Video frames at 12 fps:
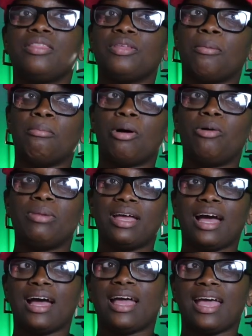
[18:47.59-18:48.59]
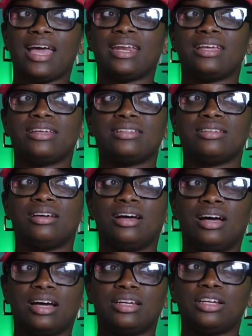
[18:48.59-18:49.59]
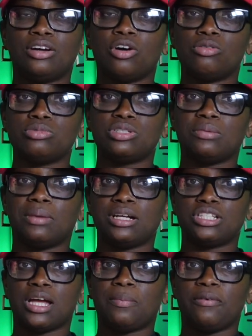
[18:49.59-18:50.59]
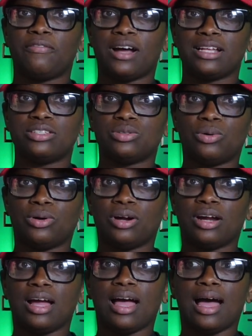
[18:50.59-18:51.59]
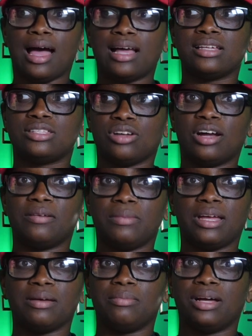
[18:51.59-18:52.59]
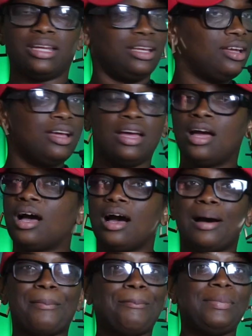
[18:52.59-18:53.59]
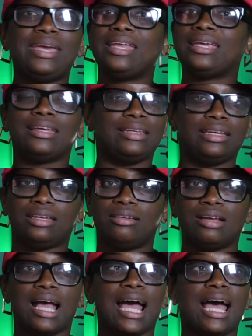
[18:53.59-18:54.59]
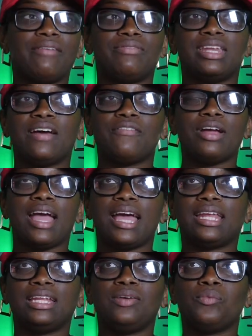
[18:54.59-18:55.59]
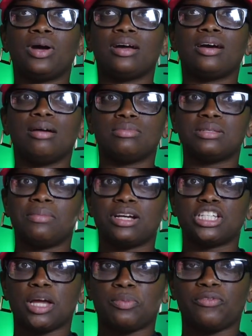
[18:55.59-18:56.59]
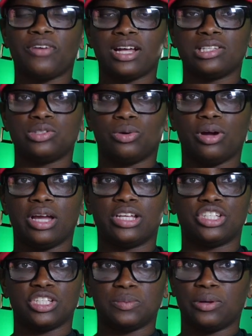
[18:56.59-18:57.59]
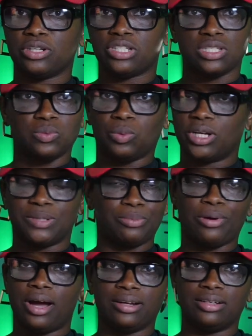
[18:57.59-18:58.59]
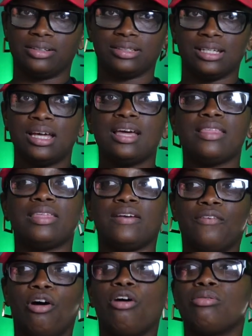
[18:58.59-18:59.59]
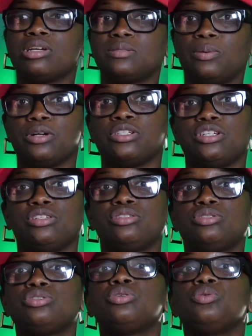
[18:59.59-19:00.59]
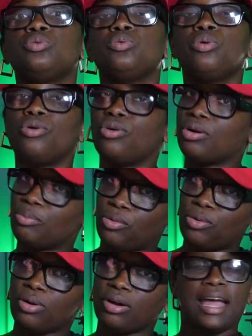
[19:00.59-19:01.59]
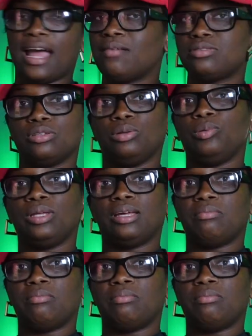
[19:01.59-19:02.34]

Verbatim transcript: The moment I added honeycomb to my Shopify store, I started making money immediately. I've never had anyone come to my Shopify store and just purchase one product. They've always purchased two or more. Absolutely